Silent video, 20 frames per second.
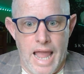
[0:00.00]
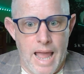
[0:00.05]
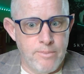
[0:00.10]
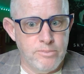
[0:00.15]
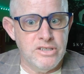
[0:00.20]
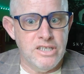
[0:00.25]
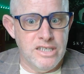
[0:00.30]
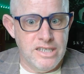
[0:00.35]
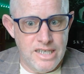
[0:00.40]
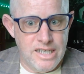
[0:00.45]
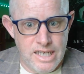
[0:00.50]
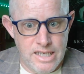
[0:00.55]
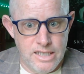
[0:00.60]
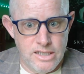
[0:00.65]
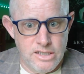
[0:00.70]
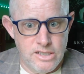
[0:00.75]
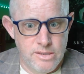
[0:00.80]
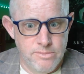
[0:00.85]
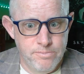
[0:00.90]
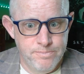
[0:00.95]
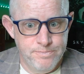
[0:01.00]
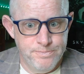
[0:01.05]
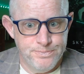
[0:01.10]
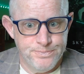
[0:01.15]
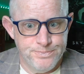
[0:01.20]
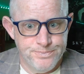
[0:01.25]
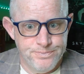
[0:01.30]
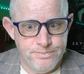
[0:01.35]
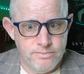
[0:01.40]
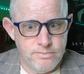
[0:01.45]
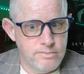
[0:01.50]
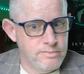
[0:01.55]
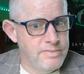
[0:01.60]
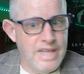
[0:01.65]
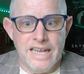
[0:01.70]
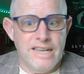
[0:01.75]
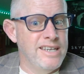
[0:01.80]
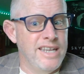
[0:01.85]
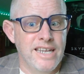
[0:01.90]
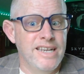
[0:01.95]
absenteeism
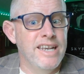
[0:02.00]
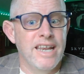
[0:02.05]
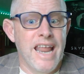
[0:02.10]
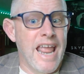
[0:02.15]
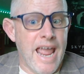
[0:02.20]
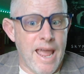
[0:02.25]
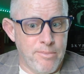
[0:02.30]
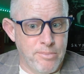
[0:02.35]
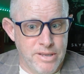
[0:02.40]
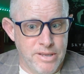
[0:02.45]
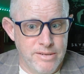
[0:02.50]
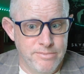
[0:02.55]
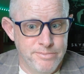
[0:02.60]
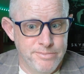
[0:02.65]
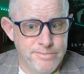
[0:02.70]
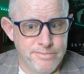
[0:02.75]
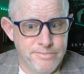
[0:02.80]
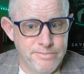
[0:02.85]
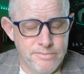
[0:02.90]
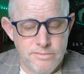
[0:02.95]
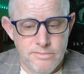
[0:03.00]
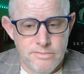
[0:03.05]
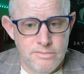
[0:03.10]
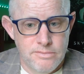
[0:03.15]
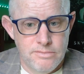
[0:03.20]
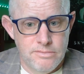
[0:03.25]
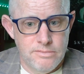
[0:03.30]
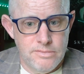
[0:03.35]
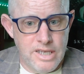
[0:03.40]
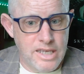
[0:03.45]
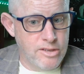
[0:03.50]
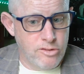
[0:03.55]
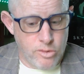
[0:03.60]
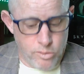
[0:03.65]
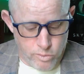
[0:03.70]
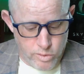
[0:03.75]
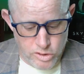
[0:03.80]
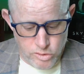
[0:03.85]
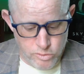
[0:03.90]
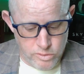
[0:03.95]
that didn't happen
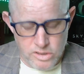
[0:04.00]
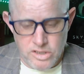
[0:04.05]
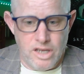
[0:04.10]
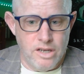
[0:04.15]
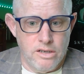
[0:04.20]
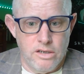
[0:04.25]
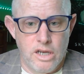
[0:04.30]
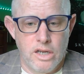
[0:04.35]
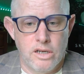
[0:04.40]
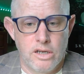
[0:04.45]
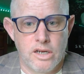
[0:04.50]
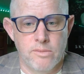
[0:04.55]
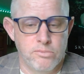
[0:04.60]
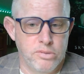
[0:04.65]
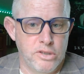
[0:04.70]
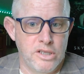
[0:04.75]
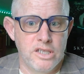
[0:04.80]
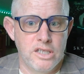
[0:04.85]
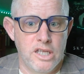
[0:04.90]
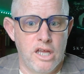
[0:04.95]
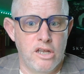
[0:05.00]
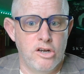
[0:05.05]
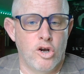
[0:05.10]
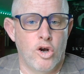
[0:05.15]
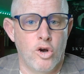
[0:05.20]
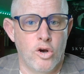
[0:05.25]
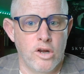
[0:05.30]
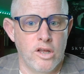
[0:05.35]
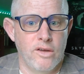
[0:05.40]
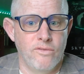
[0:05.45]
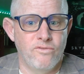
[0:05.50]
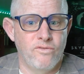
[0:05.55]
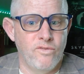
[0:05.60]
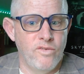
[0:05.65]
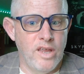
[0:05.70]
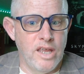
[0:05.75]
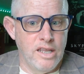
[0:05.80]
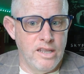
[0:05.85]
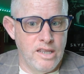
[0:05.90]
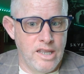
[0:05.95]
either, which was completely unheard of
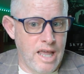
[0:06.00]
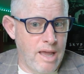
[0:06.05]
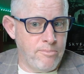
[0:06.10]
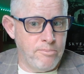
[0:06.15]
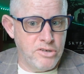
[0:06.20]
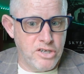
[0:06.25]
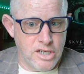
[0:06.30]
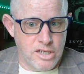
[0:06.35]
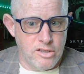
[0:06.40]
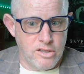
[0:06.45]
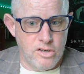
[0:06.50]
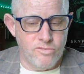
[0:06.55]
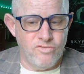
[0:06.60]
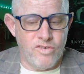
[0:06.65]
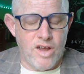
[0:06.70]
in that particular